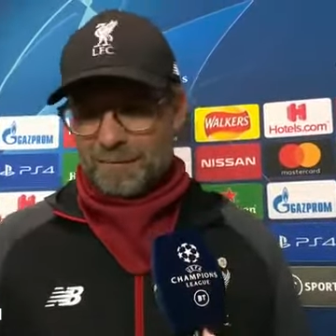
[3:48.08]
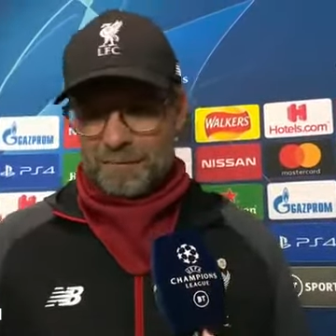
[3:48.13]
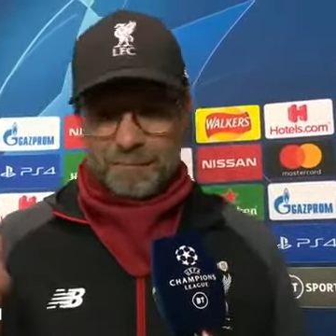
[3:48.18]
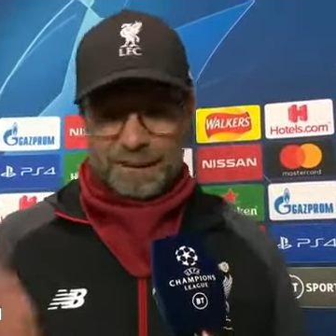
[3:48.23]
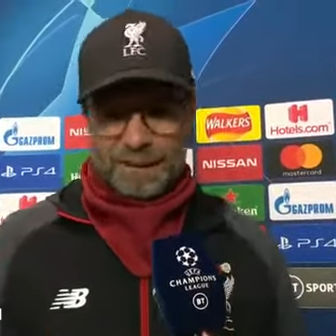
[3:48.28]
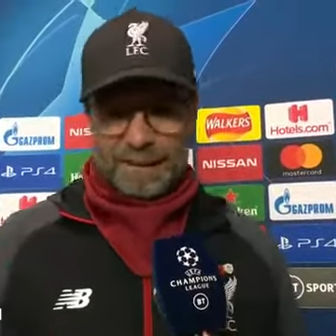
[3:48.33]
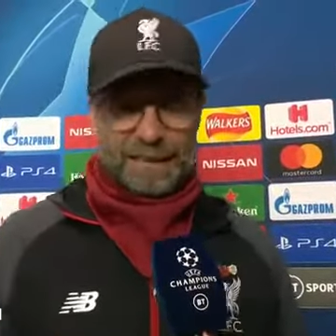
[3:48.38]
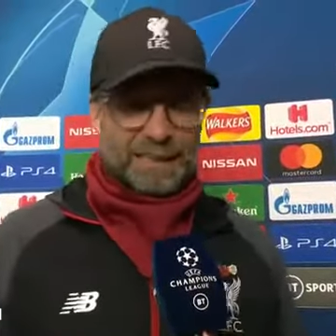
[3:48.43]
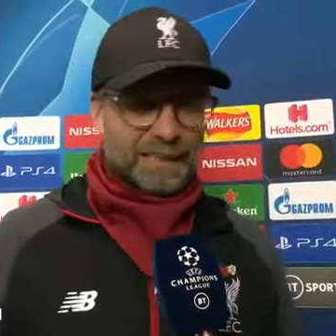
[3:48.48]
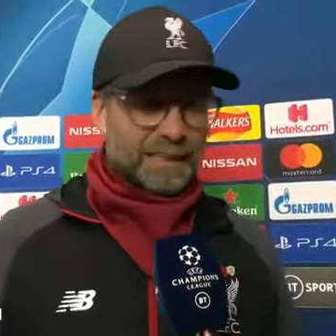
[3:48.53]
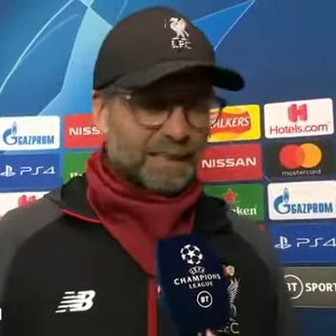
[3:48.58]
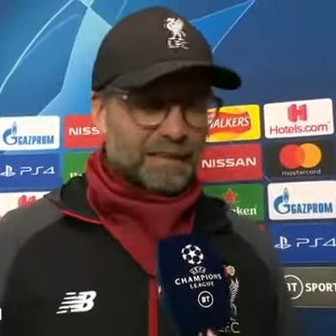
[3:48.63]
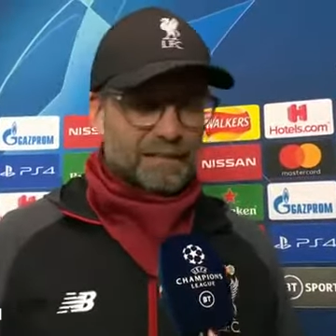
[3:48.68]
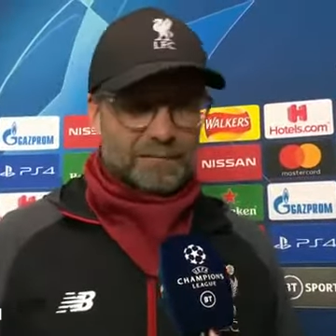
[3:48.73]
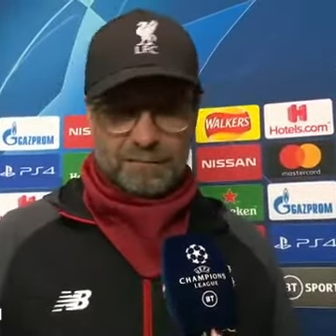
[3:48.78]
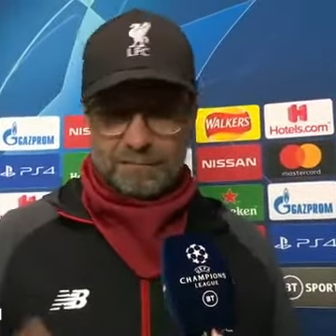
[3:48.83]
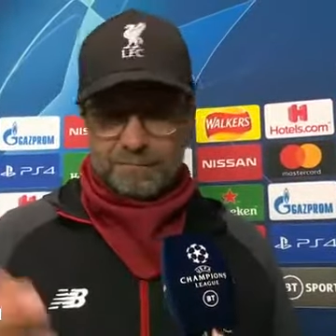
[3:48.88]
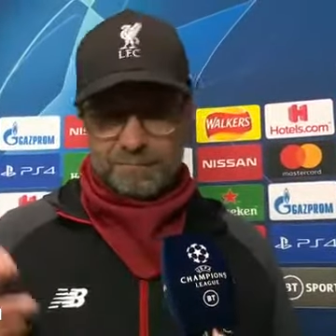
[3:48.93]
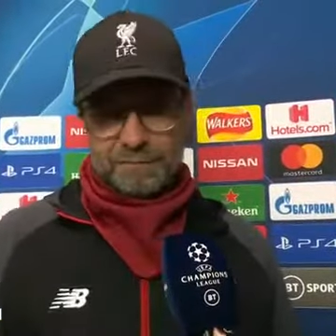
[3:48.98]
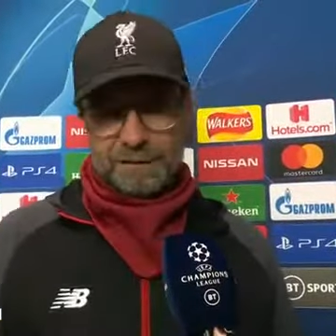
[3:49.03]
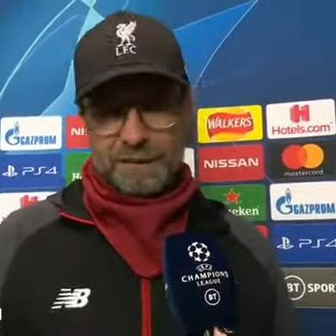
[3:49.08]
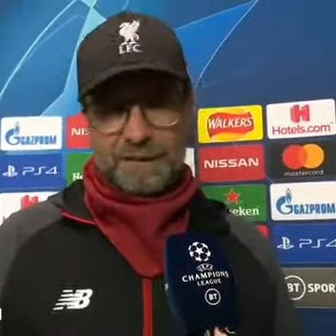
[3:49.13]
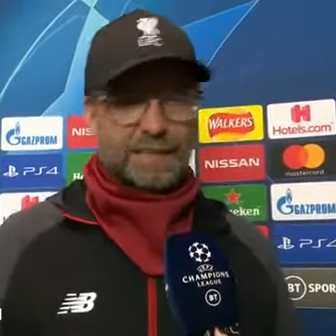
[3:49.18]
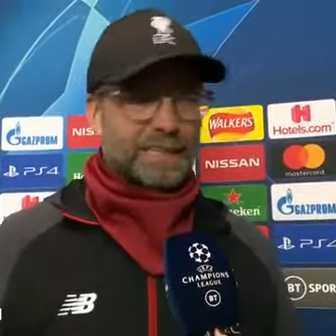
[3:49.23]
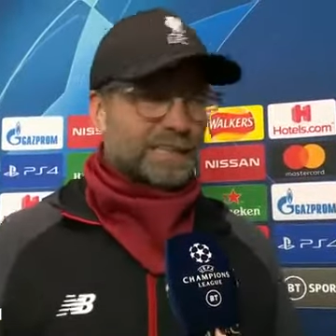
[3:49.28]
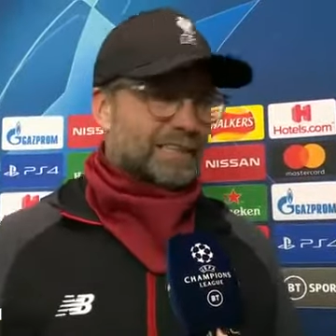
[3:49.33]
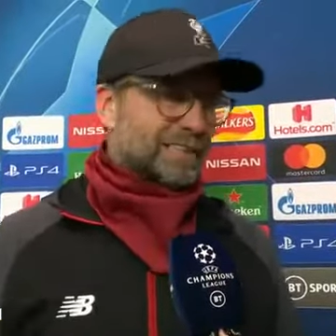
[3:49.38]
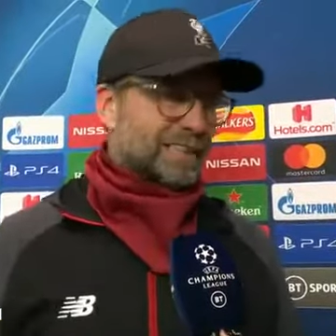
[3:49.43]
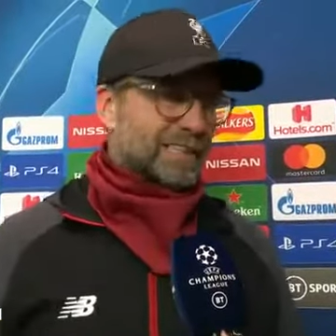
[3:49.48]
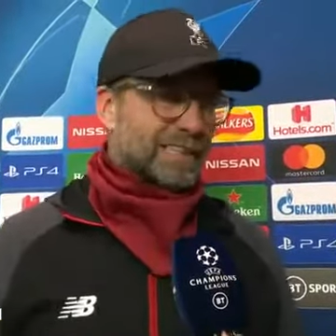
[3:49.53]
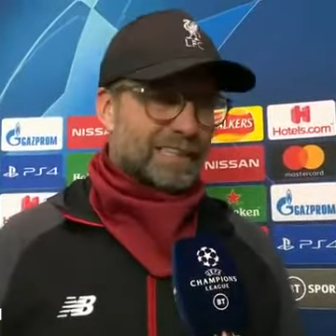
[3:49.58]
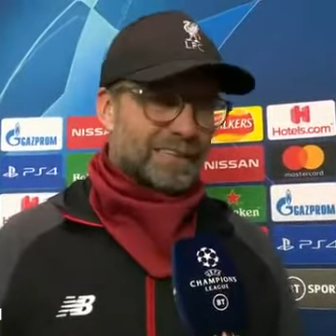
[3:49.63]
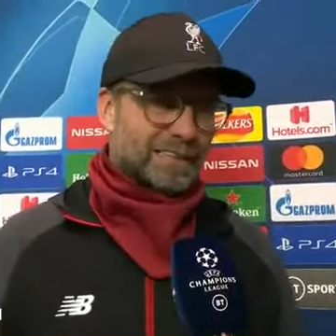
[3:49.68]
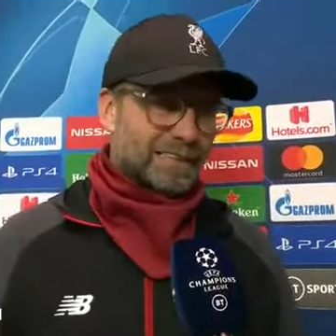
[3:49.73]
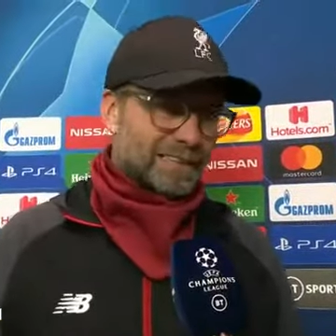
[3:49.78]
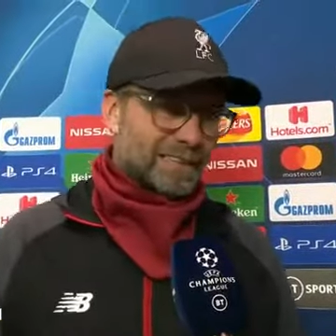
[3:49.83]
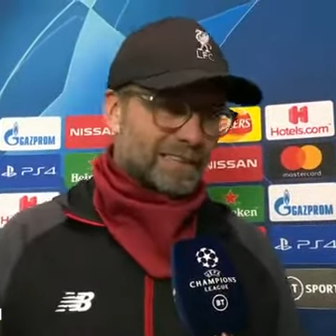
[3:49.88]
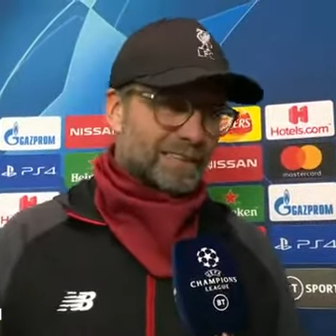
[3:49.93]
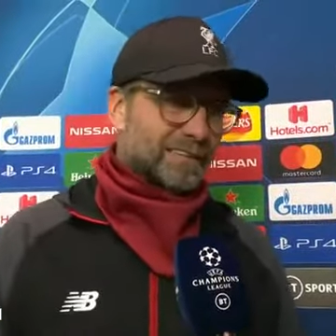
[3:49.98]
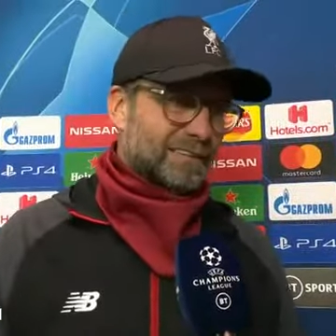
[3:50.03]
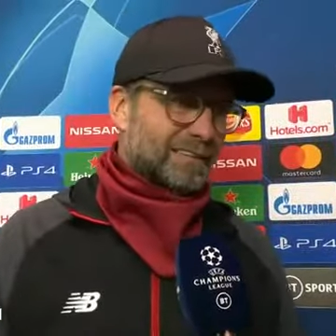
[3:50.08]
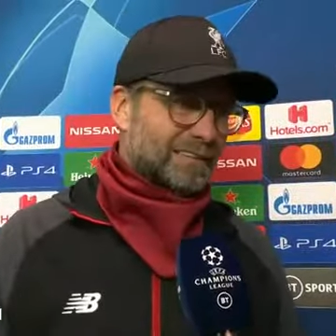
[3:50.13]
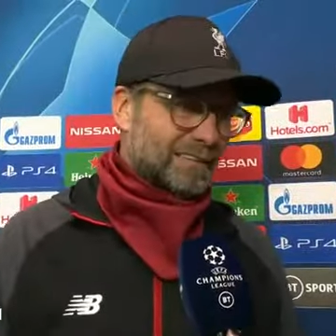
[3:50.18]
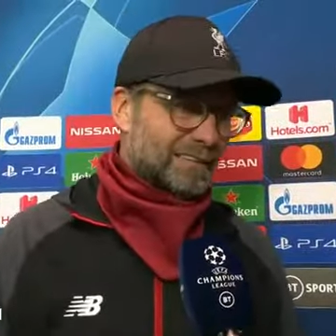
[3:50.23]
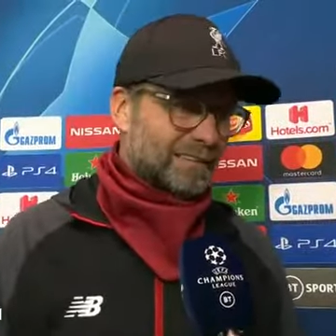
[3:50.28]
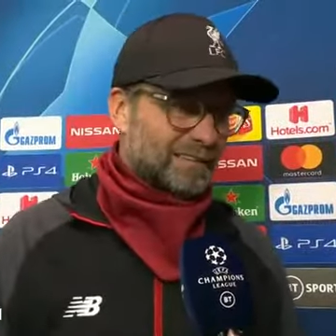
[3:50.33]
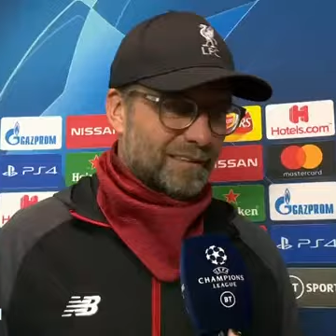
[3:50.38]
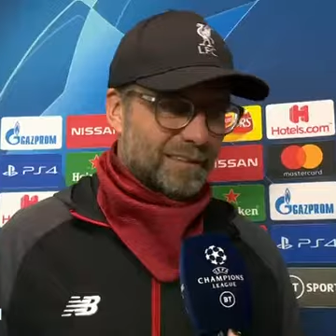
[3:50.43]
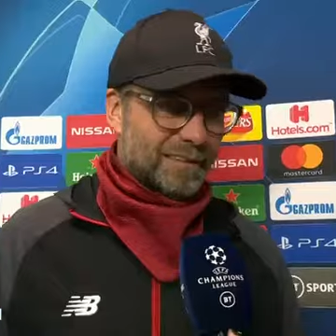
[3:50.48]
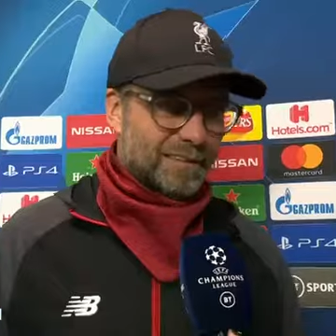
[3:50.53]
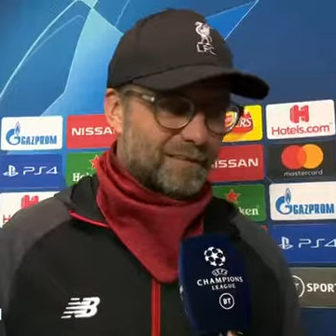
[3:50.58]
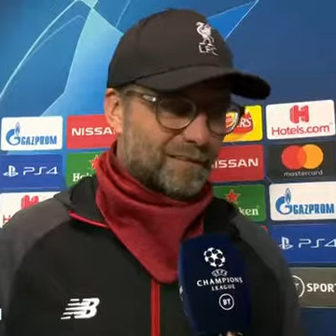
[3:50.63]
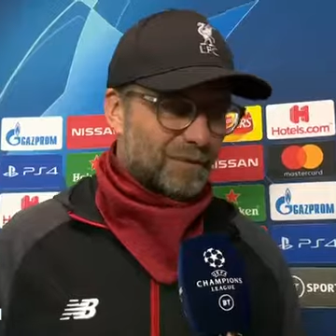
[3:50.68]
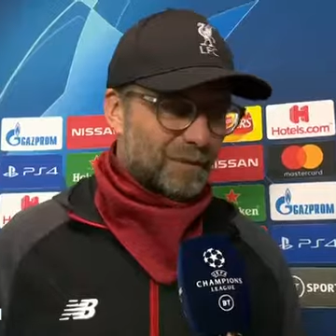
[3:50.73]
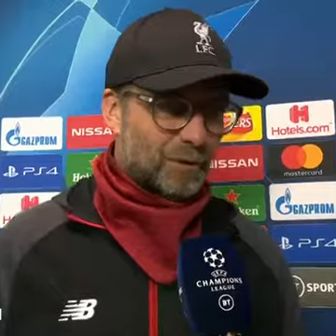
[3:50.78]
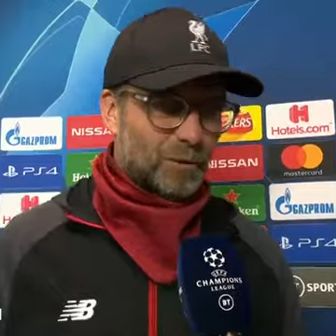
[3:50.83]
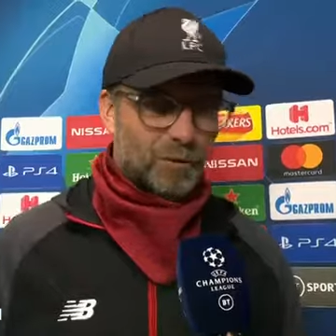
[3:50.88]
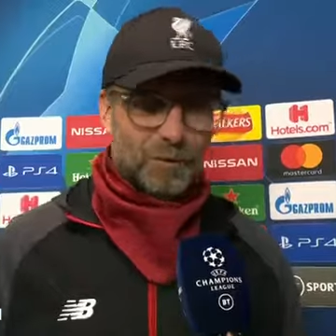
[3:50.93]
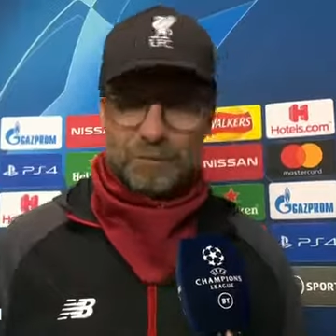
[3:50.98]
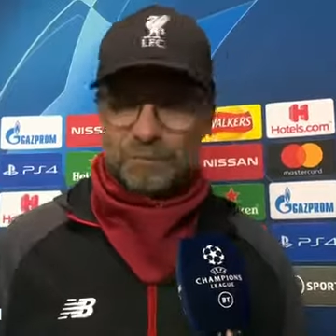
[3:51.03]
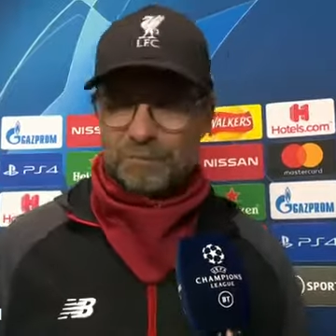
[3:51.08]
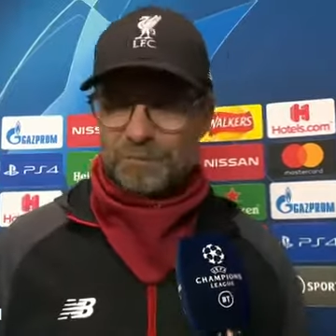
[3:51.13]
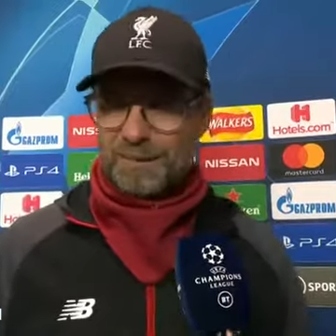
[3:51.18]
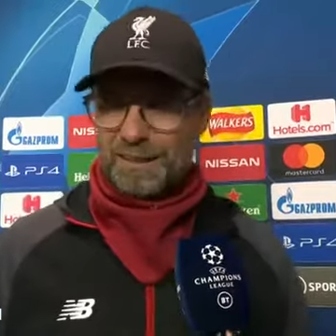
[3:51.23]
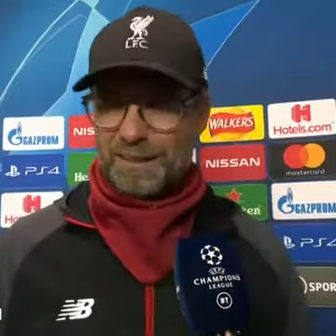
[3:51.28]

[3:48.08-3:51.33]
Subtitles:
play here, play the next day, and then go